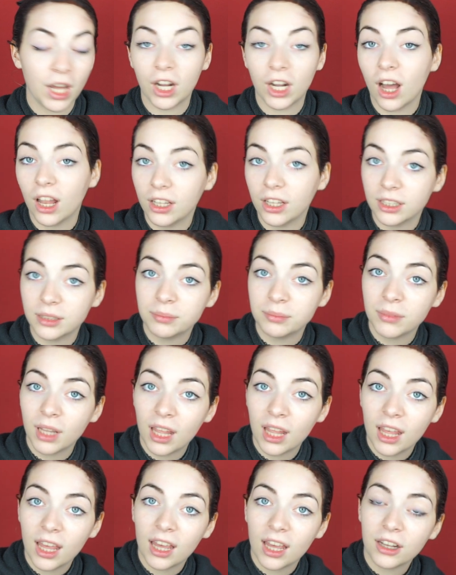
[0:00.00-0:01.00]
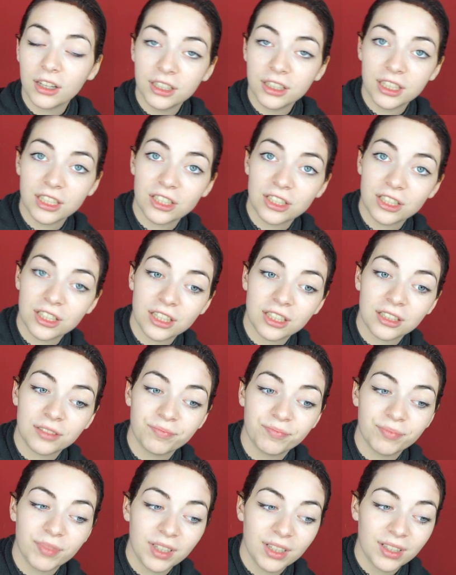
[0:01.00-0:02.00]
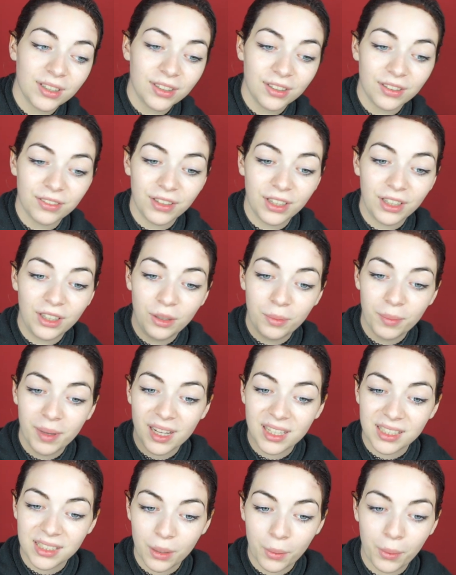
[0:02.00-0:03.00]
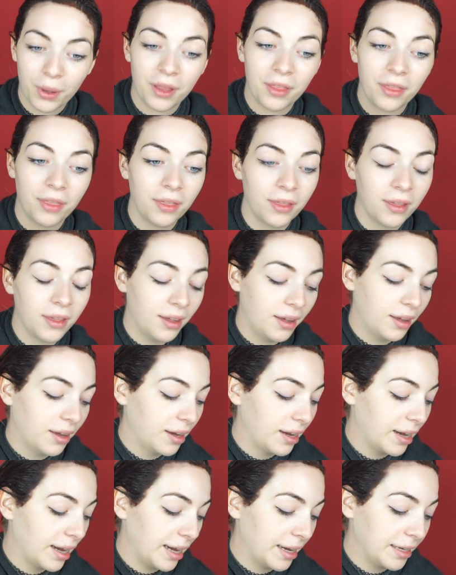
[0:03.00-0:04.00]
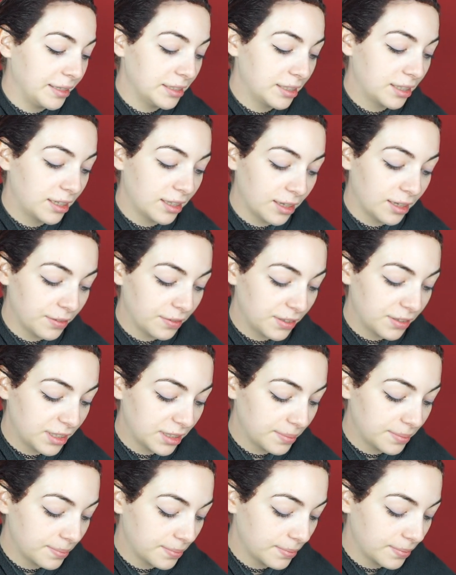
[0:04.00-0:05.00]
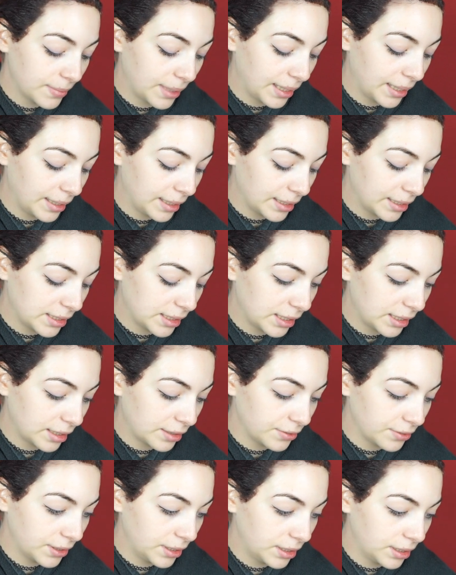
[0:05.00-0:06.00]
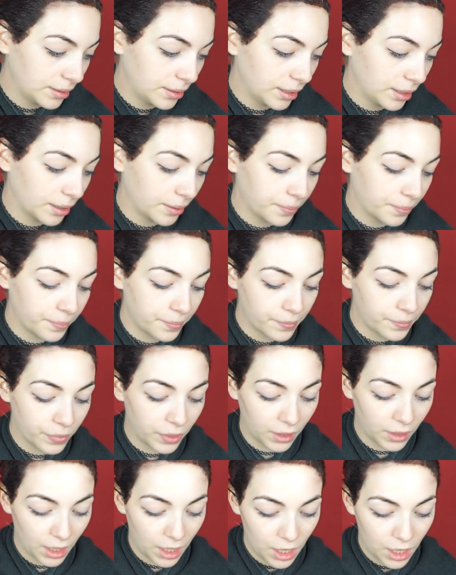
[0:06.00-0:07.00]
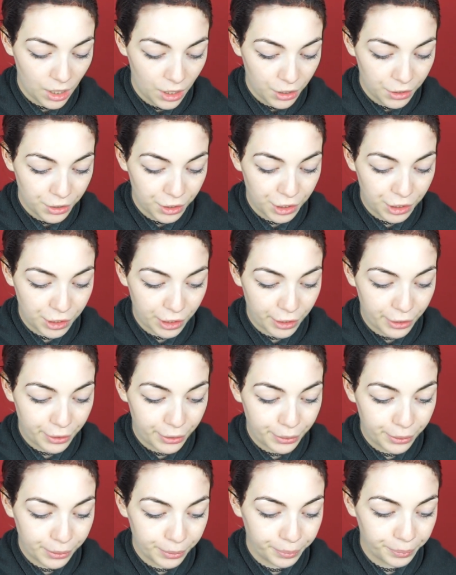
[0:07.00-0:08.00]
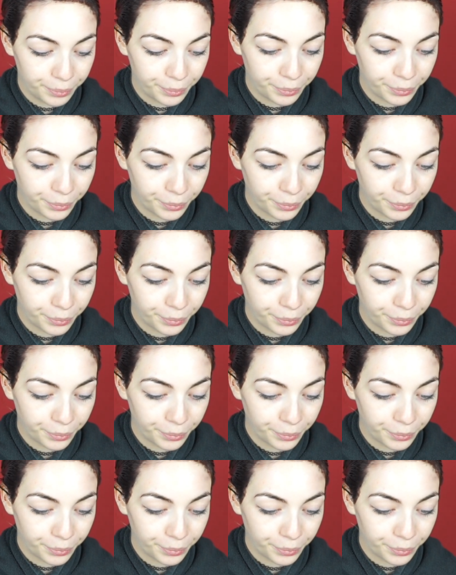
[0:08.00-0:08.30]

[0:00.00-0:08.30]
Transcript: a colour, conditioner, the thing you mix it with, and gloves, and that's it, I think, yeah. So,